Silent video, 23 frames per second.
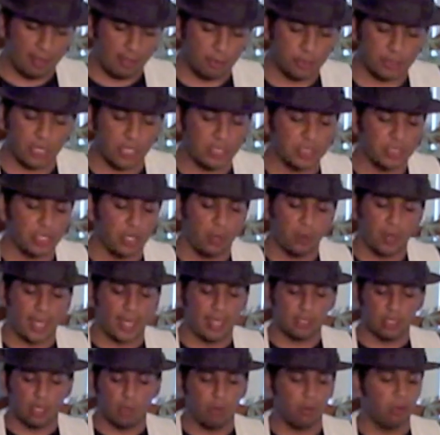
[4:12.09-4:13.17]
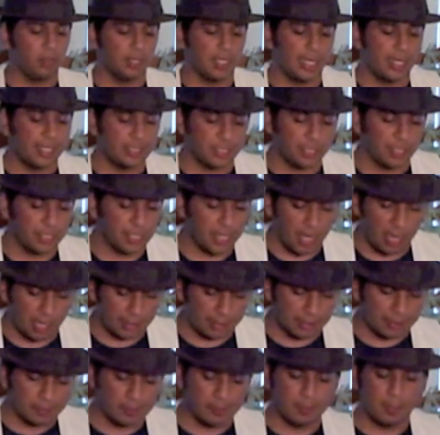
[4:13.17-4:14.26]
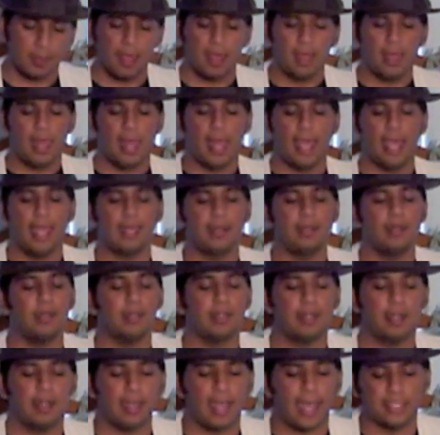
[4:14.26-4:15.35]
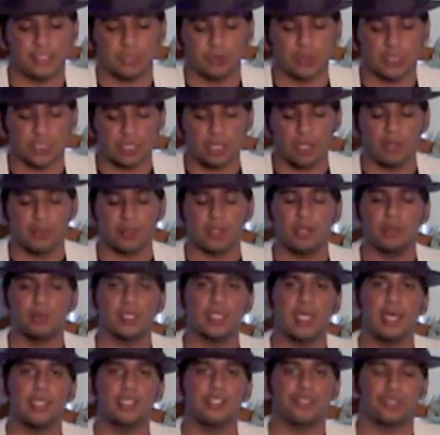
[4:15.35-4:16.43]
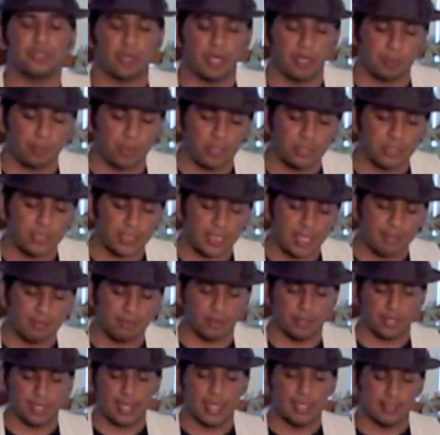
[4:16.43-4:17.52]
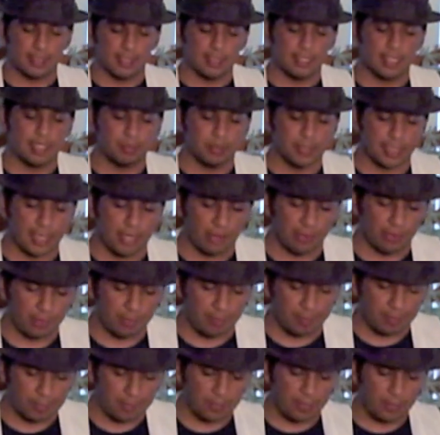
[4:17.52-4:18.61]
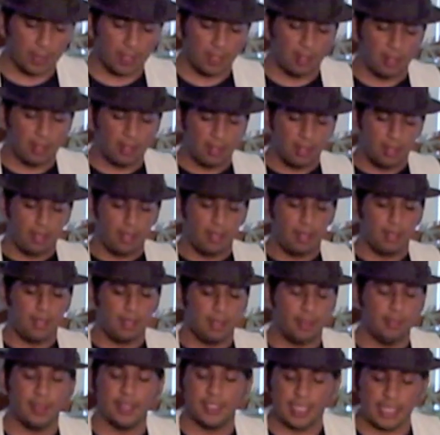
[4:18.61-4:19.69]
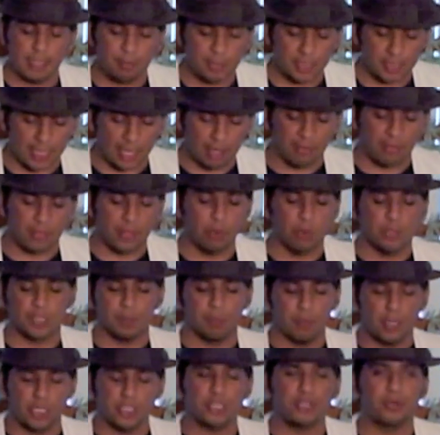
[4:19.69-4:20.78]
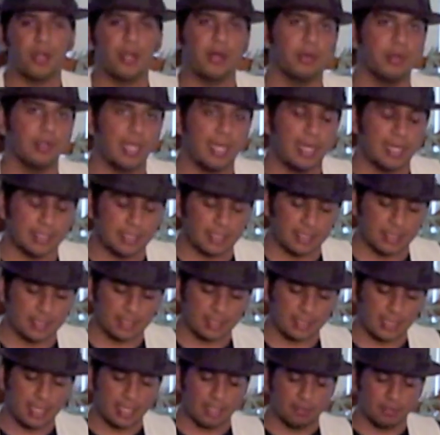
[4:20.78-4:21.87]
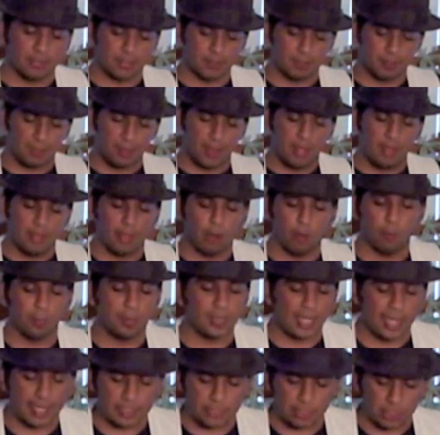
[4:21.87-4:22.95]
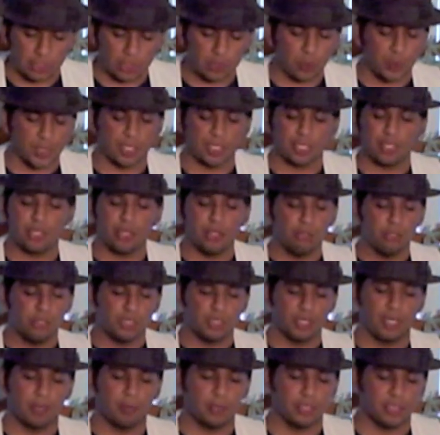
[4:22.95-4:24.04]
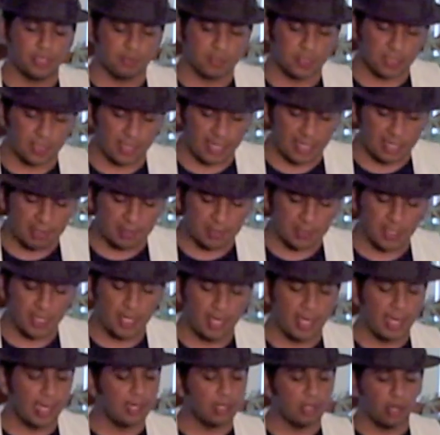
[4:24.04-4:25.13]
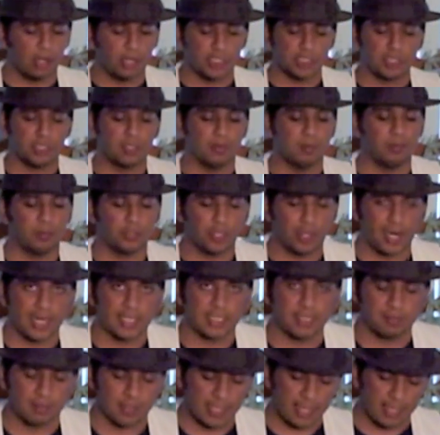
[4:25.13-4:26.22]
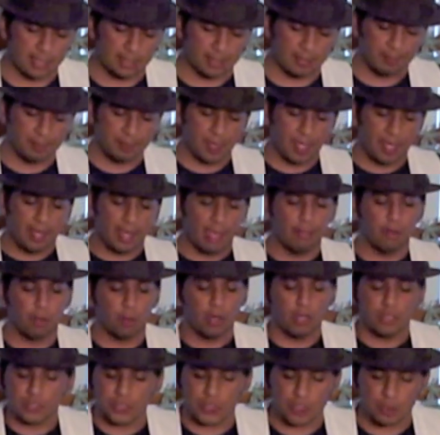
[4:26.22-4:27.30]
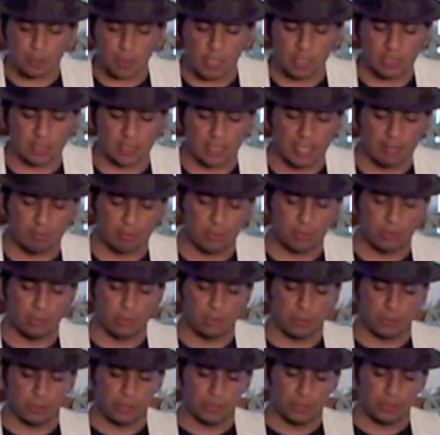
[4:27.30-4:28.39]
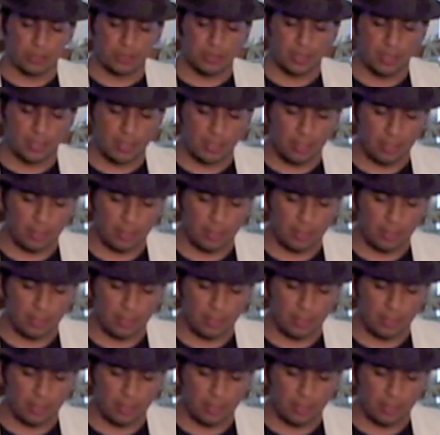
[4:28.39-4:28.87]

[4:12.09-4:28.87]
There was also a lower reliance on cotton, and as a result, there was not as strong pro-slavery as the Deep South. In the Deep South, there was a much greater reliance on slaves. There were planters with huge numbers of slaves and large tracts of land. And there were also small slave owners.